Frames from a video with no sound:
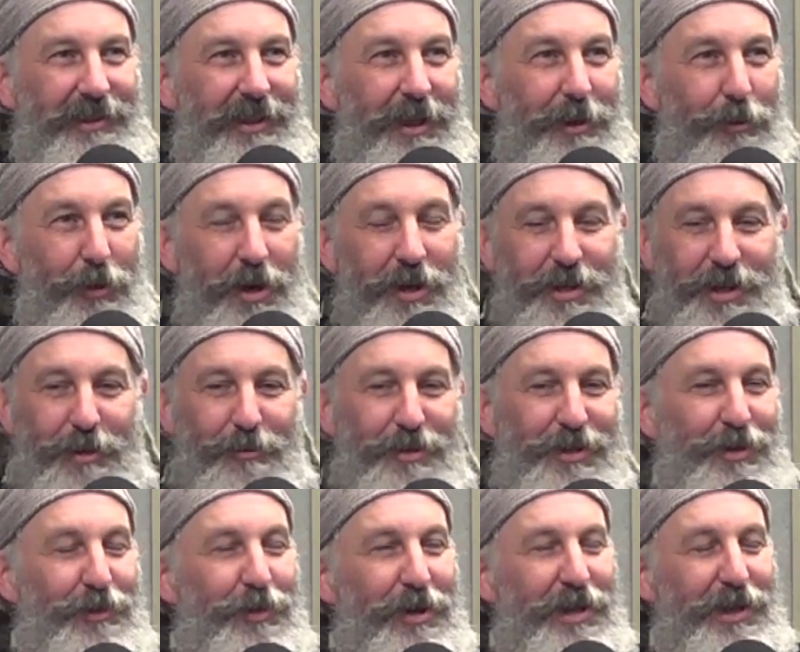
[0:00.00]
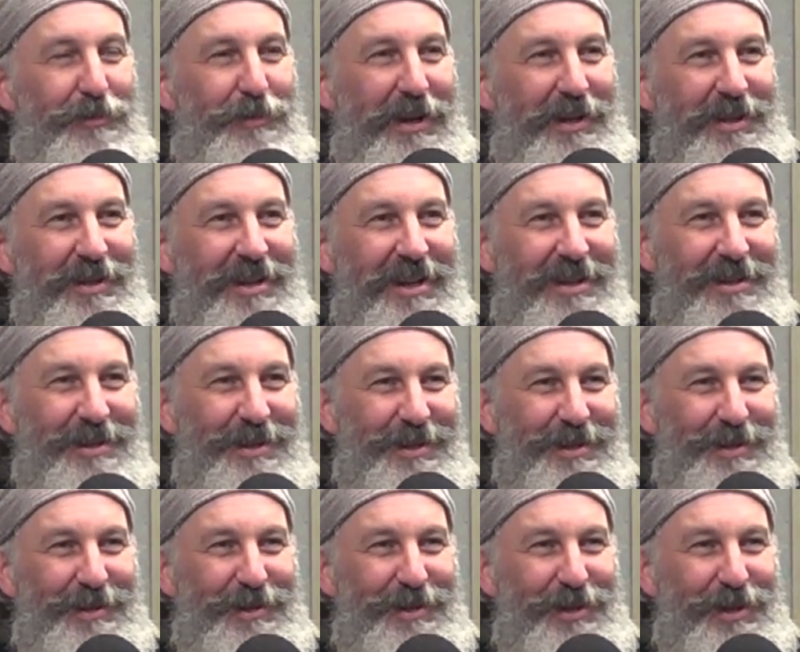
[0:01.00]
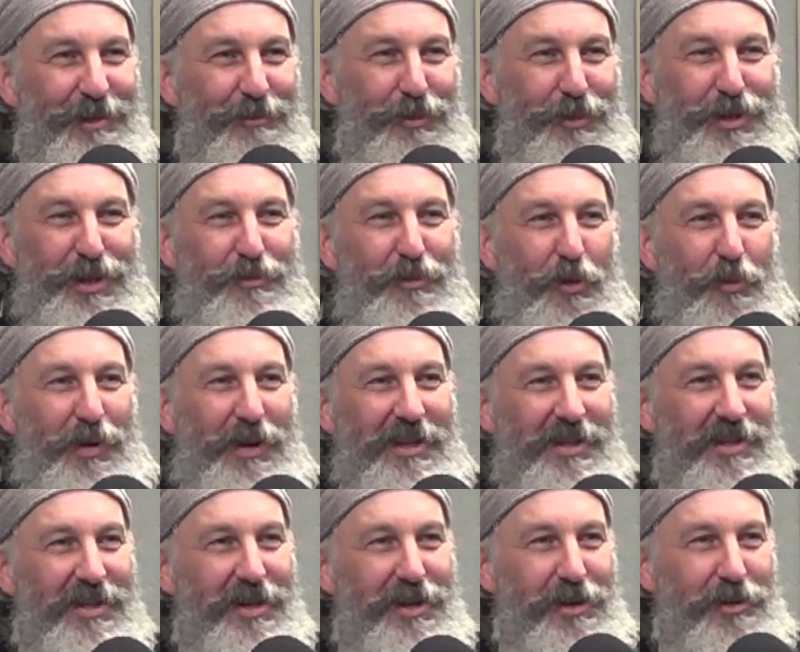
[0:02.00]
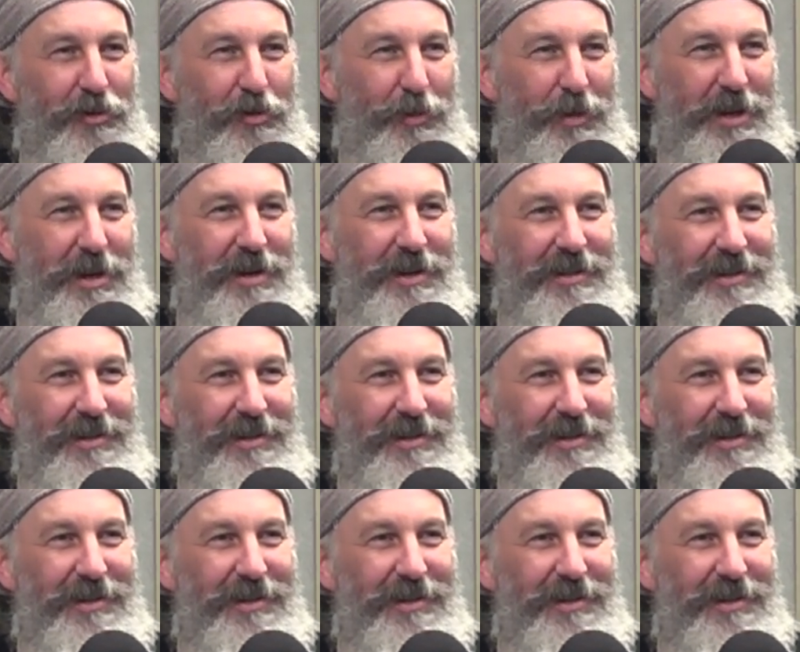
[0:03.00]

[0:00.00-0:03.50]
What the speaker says: Yeah, it was. I wasn't quite expecting that. You're much more pleasant than you normally are.